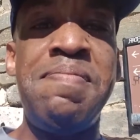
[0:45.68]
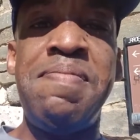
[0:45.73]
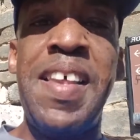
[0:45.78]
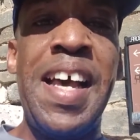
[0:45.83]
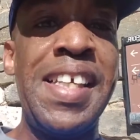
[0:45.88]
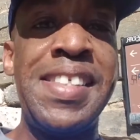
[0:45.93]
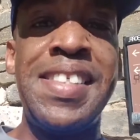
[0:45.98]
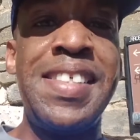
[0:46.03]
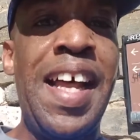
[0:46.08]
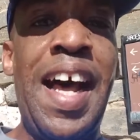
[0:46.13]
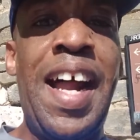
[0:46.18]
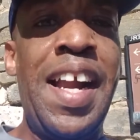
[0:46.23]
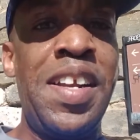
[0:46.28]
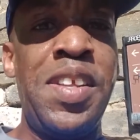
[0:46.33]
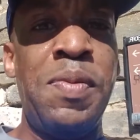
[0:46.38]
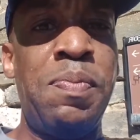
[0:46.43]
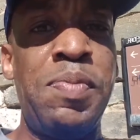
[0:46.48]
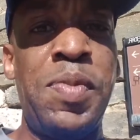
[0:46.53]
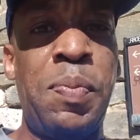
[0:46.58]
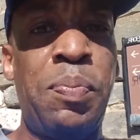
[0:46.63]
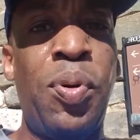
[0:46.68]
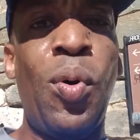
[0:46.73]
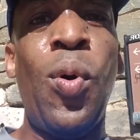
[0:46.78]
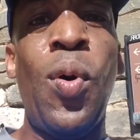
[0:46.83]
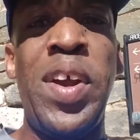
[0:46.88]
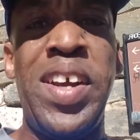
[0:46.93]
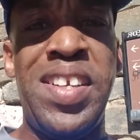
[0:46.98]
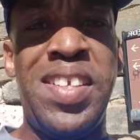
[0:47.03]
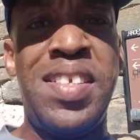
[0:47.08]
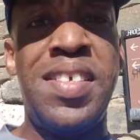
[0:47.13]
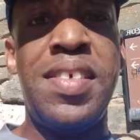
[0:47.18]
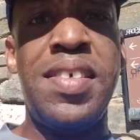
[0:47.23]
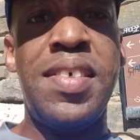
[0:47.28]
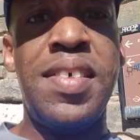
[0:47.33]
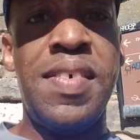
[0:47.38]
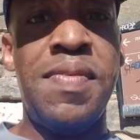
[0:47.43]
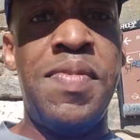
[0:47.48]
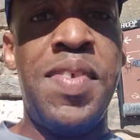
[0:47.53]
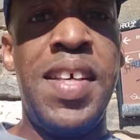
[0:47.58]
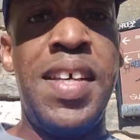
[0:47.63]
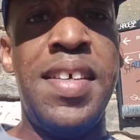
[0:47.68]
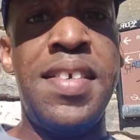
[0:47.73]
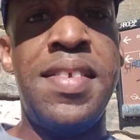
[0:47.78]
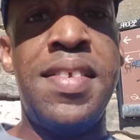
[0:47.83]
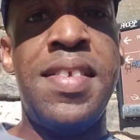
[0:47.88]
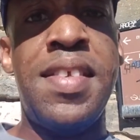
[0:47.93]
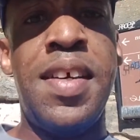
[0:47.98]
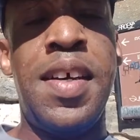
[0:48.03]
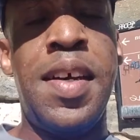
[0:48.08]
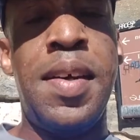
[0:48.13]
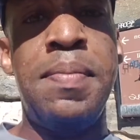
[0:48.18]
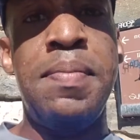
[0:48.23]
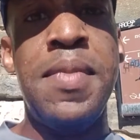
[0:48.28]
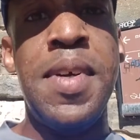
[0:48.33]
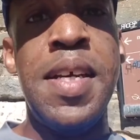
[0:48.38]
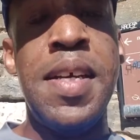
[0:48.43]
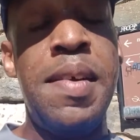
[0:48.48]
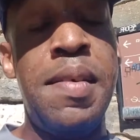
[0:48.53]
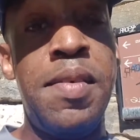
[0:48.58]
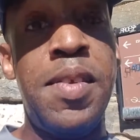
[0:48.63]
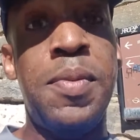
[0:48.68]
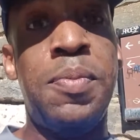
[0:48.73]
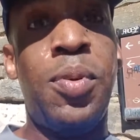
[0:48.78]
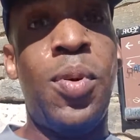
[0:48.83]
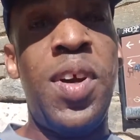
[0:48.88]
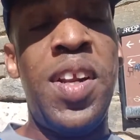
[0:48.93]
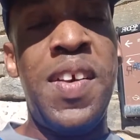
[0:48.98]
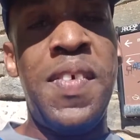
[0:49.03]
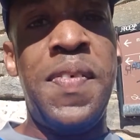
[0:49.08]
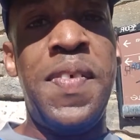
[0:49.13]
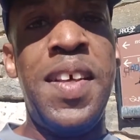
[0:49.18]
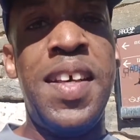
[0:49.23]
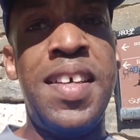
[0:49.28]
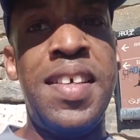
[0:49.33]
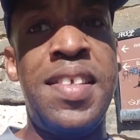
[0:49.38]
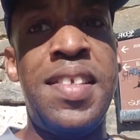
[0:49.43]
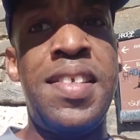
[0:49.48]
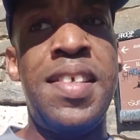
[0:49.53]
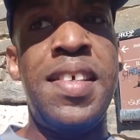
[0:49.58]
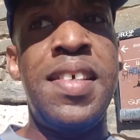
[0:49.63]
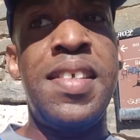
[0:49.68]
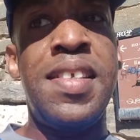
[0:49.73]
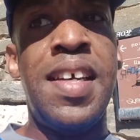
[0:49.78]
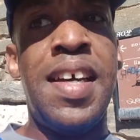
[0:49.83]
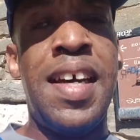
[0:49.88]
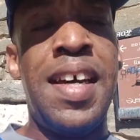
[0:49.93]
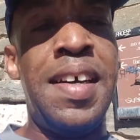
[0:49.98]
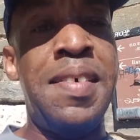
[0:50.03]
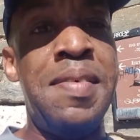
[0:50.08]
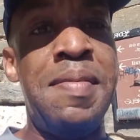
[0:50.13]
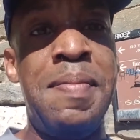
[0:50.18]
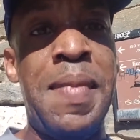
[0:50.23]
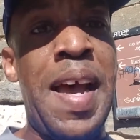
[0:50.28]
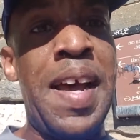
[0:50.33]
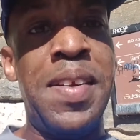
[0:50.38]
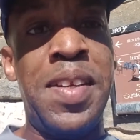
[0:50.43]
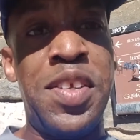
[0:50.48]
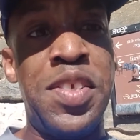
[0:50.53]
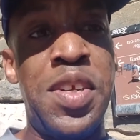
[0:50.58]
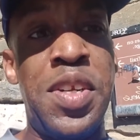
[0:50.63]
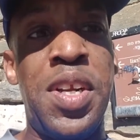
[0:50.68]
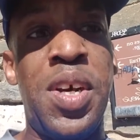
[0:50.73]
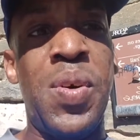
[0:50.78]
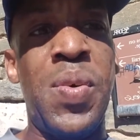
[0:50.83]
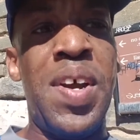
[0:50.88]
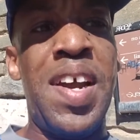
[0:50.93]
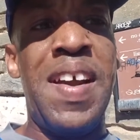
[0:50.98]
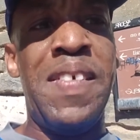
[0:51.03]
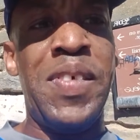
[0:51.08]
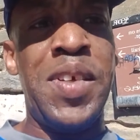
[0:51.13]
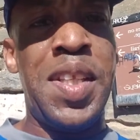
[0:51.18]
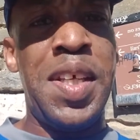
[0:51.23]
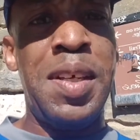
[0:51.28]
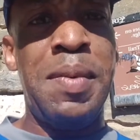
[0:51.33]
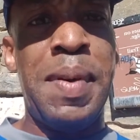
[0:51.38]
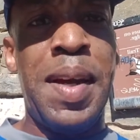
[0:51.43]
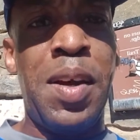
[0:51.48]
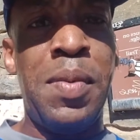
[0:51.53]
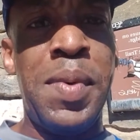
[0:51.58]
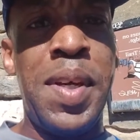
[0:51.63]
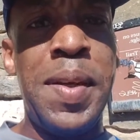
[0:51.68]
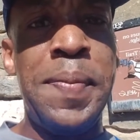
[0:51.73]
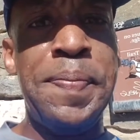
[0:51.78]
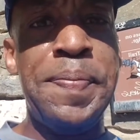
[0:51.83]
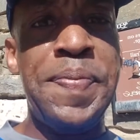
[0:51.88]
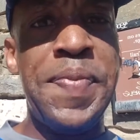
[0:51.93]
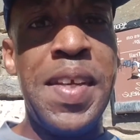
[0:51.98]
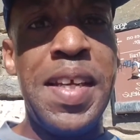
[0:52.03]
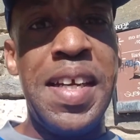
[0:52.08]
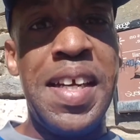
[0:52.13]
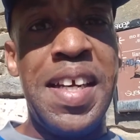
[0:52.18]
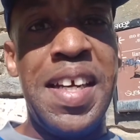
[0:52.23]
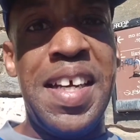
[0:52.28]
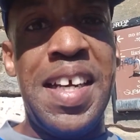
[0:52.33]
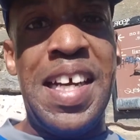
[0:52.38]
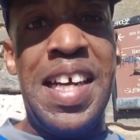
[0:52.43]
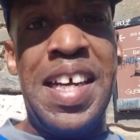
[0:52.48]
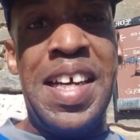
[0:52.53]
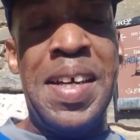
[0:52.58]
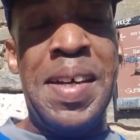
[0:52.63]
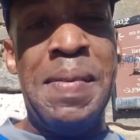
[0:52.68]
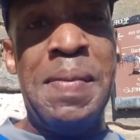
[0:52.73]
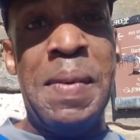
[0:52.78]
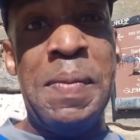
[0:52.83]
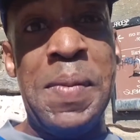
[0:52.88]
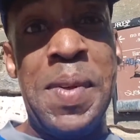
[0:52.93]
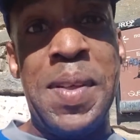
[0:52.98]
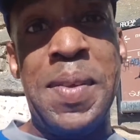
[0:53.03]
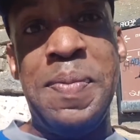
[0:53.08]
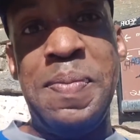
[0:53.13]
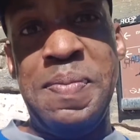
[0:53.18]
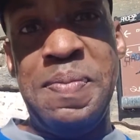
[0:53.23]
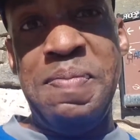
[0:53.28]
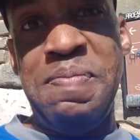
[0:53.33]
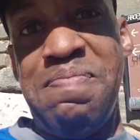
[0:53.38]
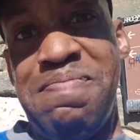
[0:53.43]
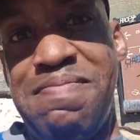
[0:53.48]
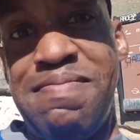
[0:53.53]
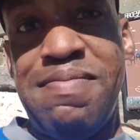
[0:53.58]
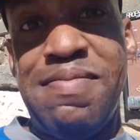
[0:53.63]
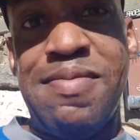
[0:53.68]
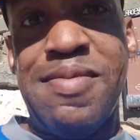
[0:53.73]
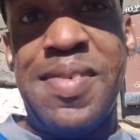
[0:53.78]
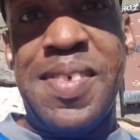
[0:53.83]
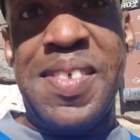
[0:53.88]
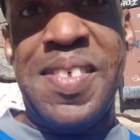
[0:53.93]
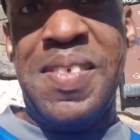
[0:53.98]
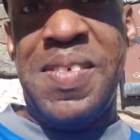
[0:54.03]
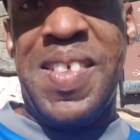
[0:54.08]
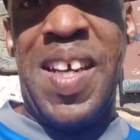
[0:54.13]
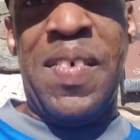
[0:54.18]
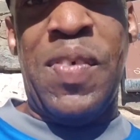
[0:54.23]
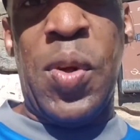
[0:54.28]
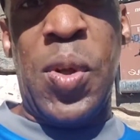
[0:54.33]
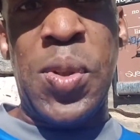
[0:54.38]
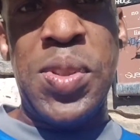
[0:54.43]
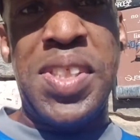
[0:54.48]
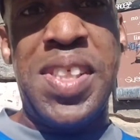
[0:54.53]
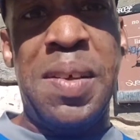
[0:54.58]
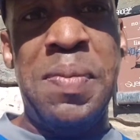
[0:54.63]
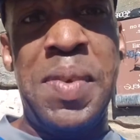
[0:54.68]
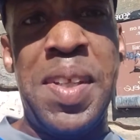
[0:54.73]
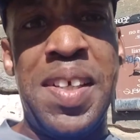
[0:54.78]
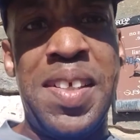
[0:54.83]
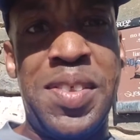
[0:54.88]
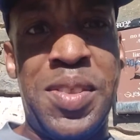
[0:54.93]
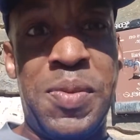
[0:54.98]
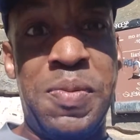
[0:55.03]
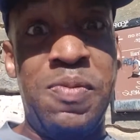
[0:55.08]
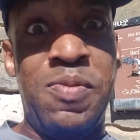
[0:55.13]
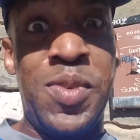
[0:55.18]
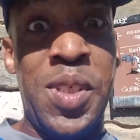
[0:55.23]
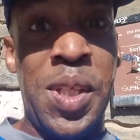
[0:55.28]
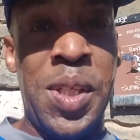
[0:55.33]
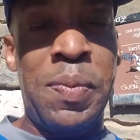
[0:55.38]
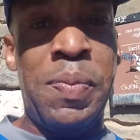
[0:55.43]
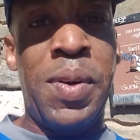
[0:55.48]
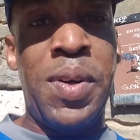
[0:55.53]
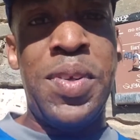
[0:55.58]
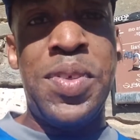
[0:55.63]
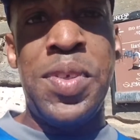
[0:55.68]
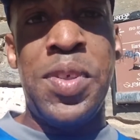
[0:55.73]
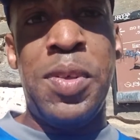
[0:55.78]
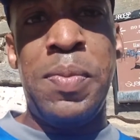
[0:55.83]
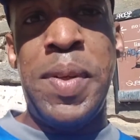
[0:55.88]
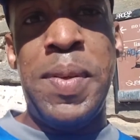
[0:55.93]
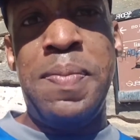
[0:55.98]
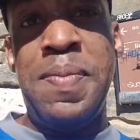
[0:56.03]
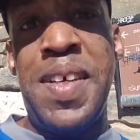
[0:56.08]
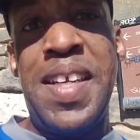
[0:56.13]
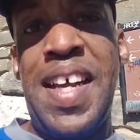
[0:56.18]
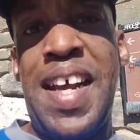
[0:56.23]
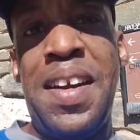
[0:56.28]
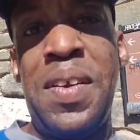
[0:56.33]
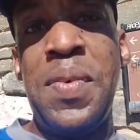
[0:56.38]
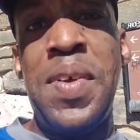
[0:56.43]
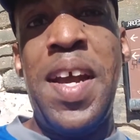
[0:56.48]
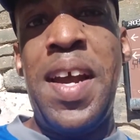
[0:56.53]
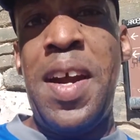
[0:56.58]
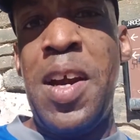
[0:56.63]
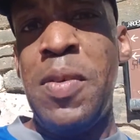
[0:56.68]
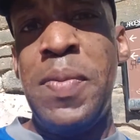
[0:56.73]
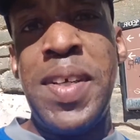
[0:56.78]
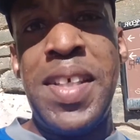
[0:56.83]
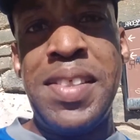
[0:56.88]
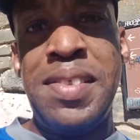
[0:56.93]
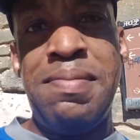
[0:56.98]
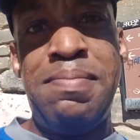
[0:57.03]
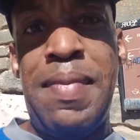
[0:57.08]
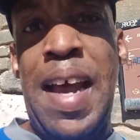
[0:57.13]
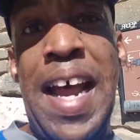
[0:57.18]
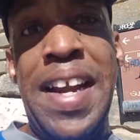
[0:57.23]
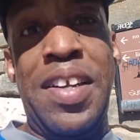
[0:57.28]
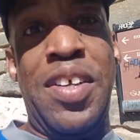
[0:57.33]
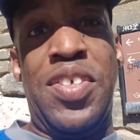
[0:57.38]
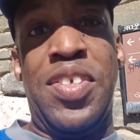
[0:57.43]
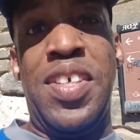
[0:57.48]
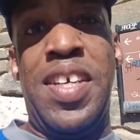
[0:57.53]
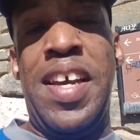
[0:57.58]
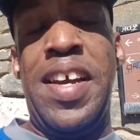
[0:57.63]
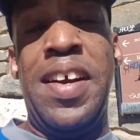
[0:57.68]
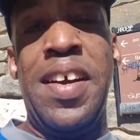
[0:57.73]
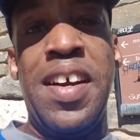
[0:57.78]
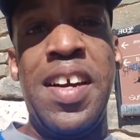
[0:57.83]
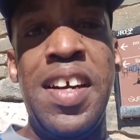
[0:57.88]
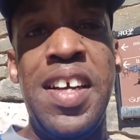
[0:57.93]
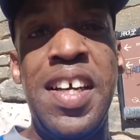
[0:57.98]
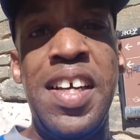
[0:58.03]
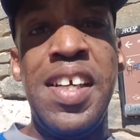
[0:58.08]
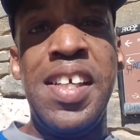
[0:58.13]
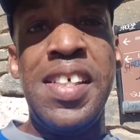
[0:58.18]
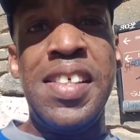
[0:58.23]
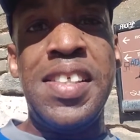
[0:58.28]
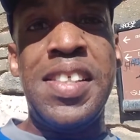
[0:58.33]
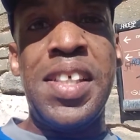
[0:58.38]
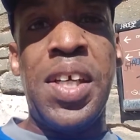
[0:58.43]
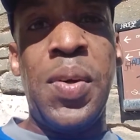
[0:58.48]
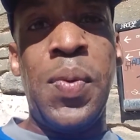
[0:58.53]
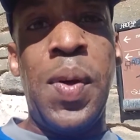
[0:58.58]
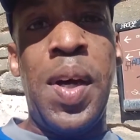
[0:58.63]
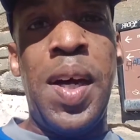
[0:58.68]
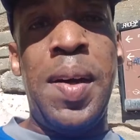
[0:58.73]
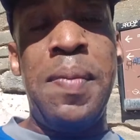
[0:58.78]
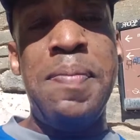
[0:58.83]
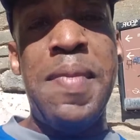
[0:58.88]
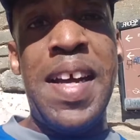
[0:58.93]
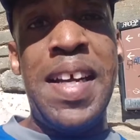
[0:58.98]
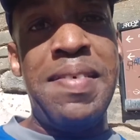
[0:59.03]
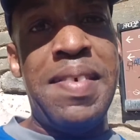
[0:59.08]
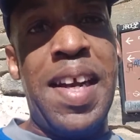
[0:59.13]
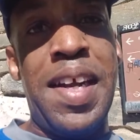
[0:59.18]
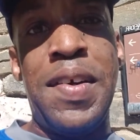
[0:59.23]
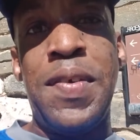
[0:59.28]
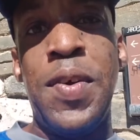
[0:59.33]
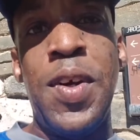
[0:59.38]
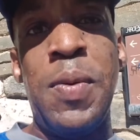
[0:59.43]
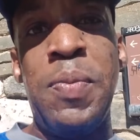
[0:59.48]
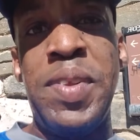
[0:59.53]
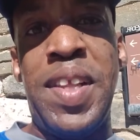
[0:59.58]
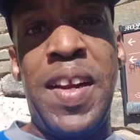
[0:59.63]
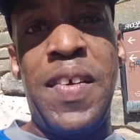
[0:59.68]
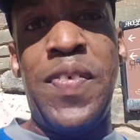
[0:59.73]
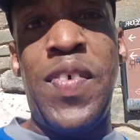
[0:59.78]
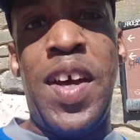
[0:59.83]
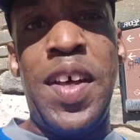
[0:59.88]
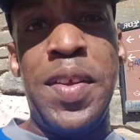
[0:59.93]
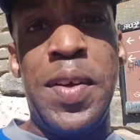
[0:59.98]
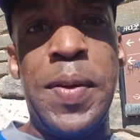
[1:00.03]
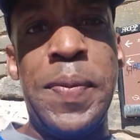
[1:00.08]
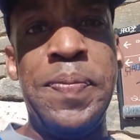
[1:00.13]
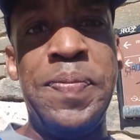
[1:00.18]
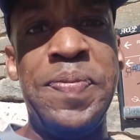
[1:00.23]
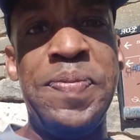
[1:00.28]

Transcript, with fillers: that's not the point of this. Um, the point of this is uh, Matt doesn't know everything about me. Um, I'm going to divulge something that's really personal, but, but I don't care because Matt doesn't care. So um, I, I grew up without a father.